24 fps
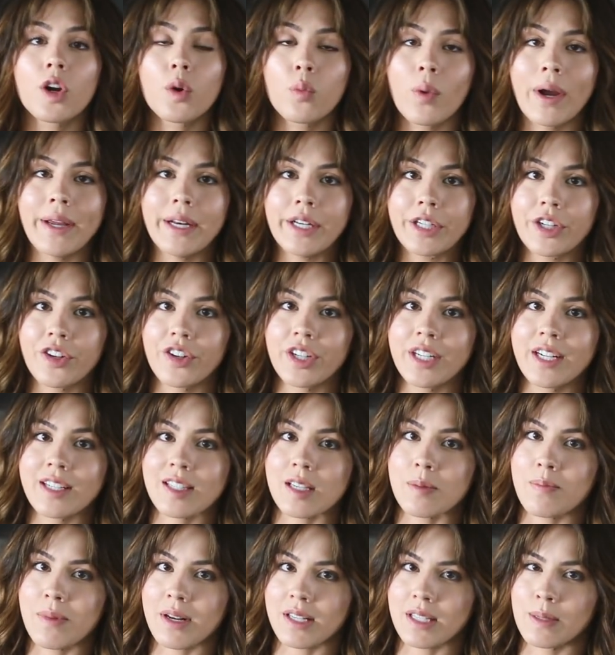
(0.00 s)
of our wet
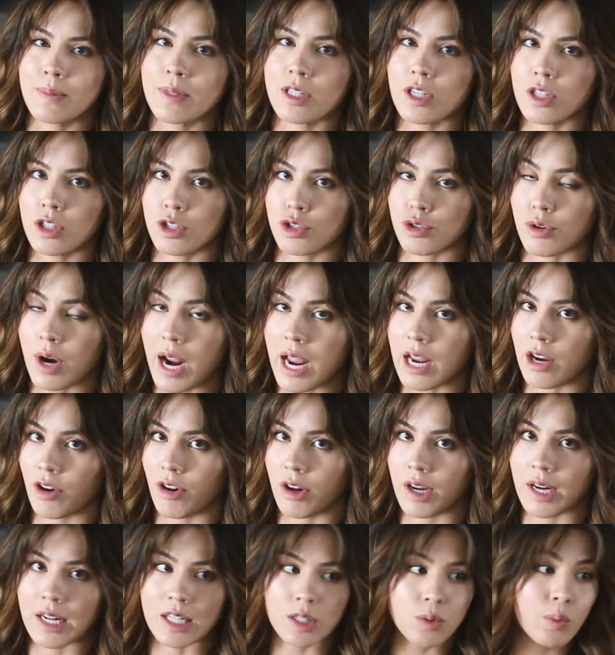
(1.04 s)
ingredients and mix them into the dry
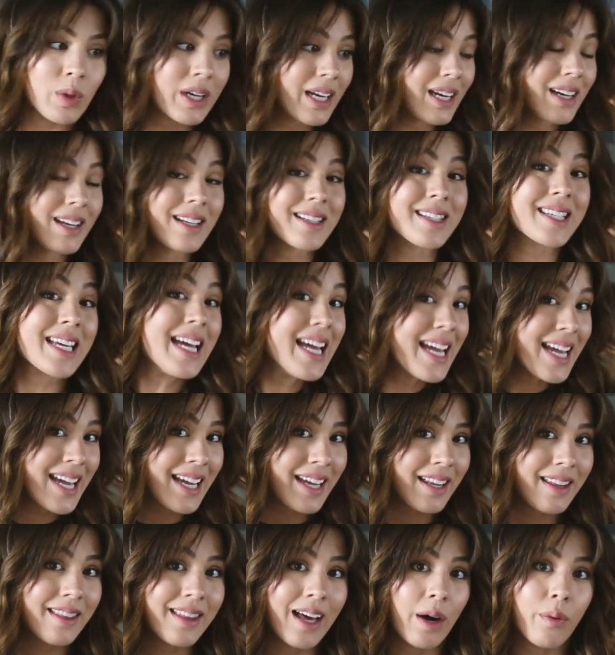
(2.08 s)
ingredients, we need a
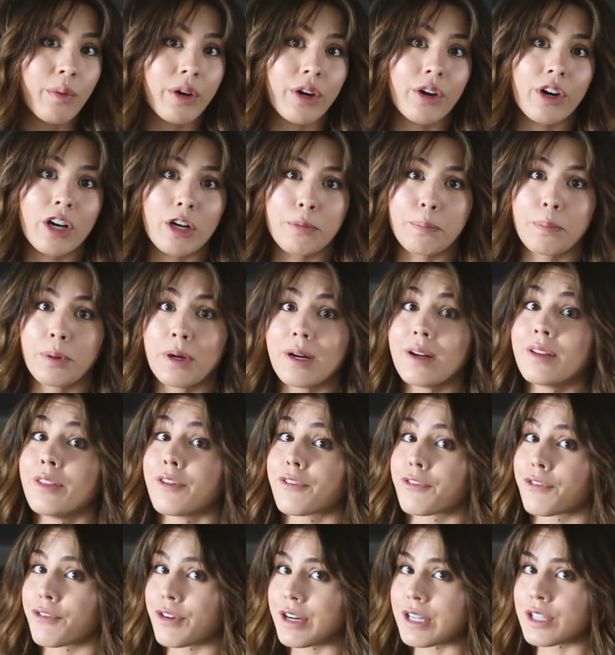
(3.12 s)
tin that we are going to put in
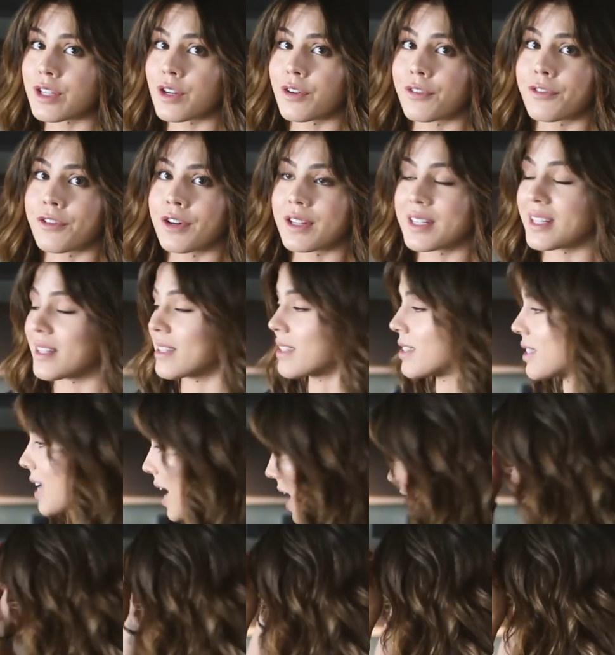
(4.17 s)
the freezer for it to
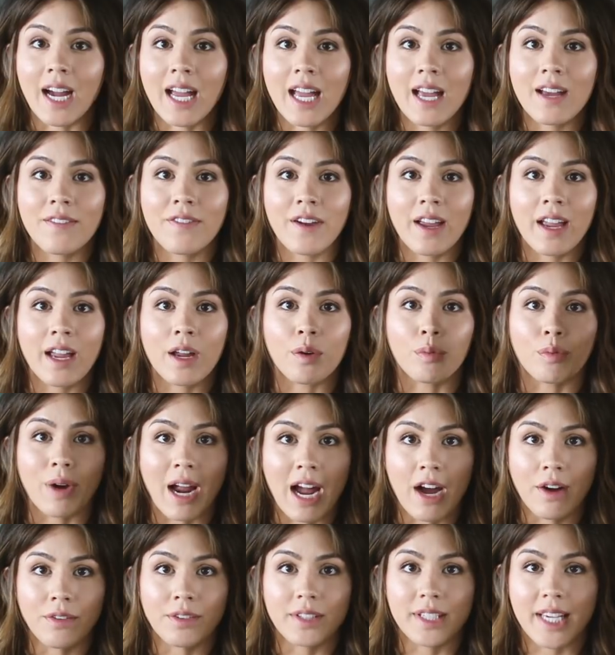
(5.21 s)
set. I have a
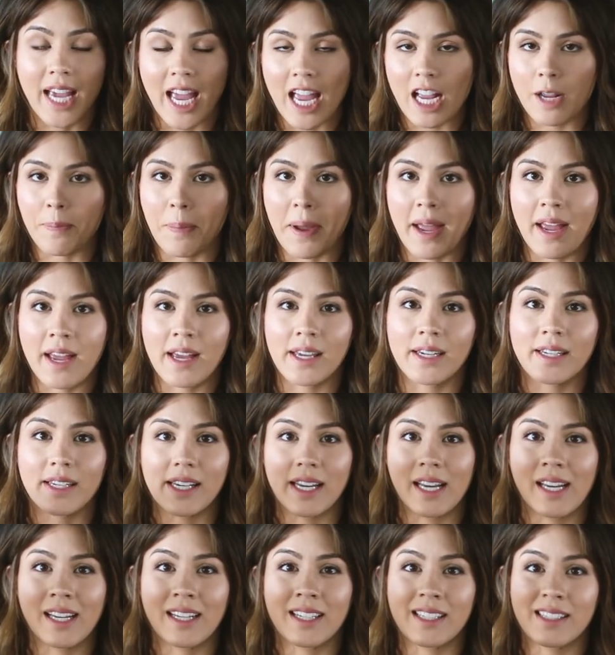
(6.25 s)
round cake
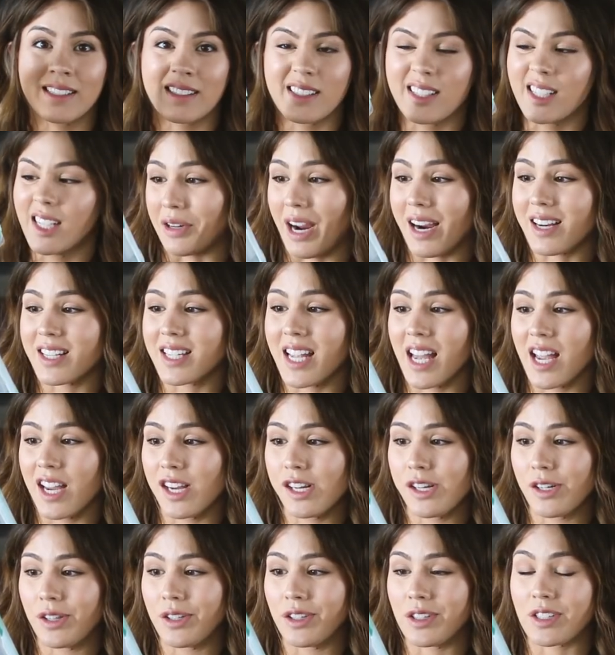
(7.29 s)
pan and
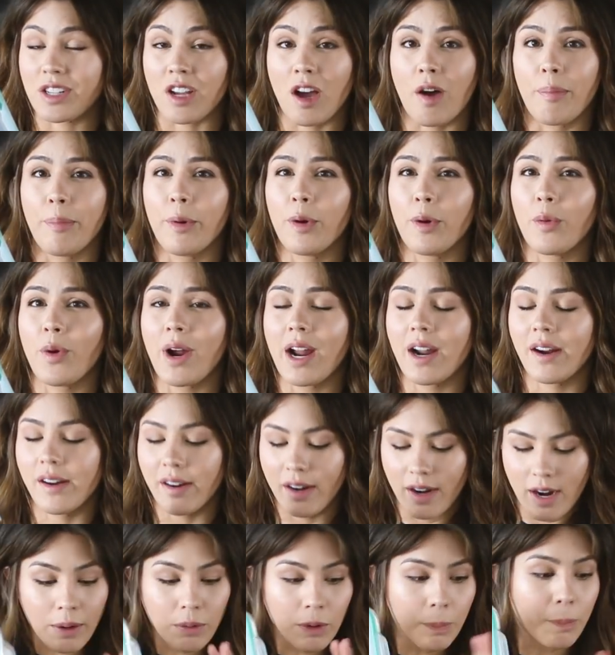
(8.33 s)
rectangular Tupperware.
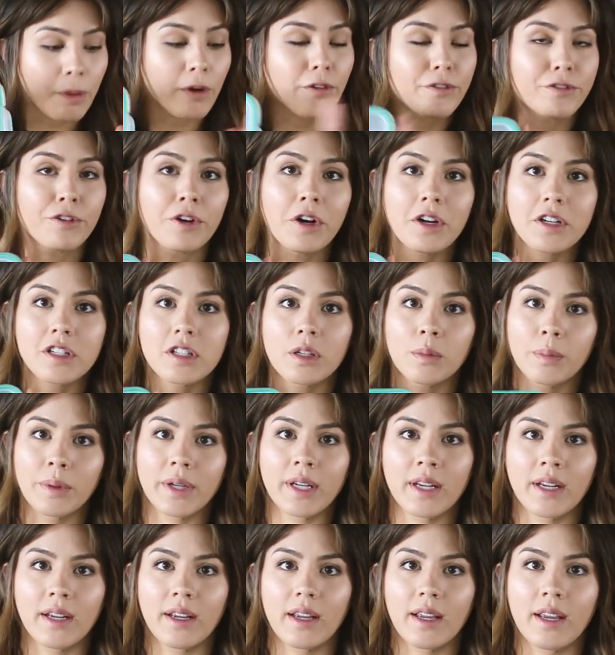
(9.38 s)
I would prefer it to
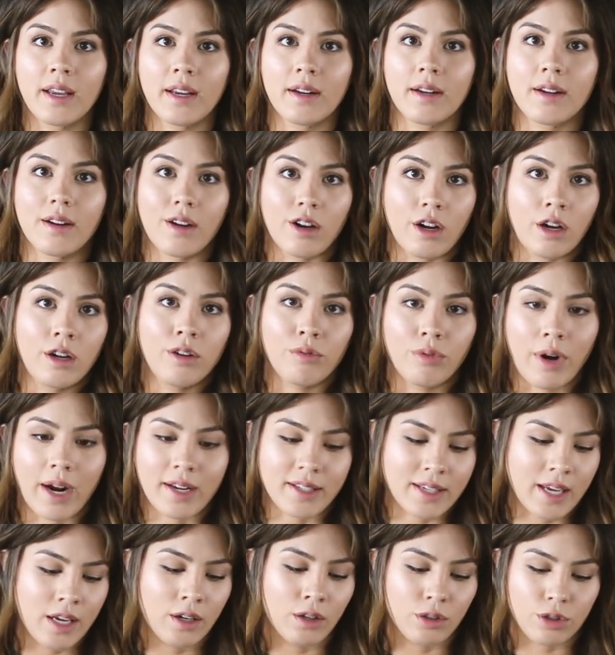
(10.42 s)
be in a
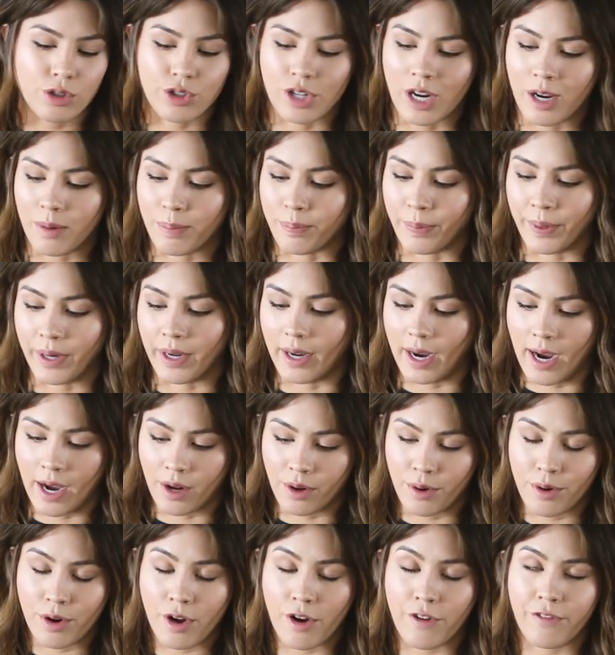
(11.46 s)
rectangle shape, but I
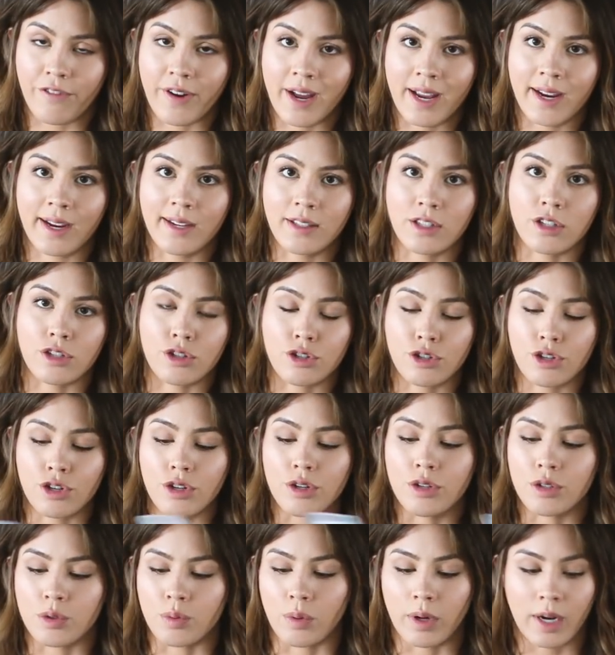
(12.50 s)
don't know if I get to
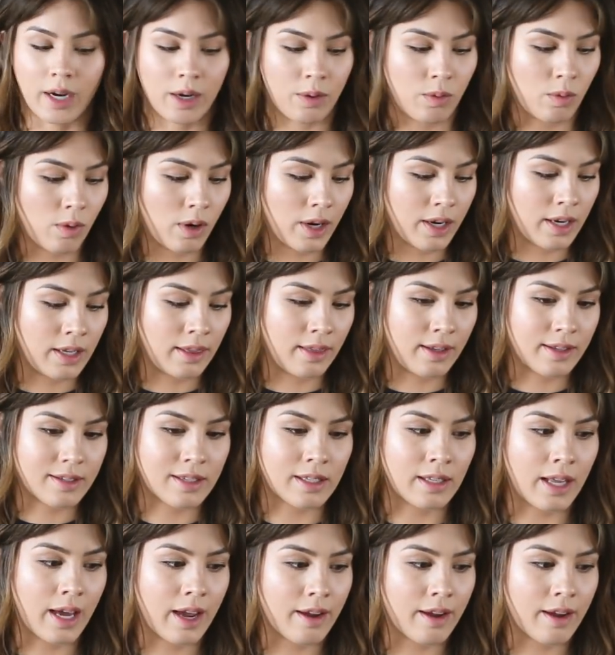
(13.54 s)
choose what I want in this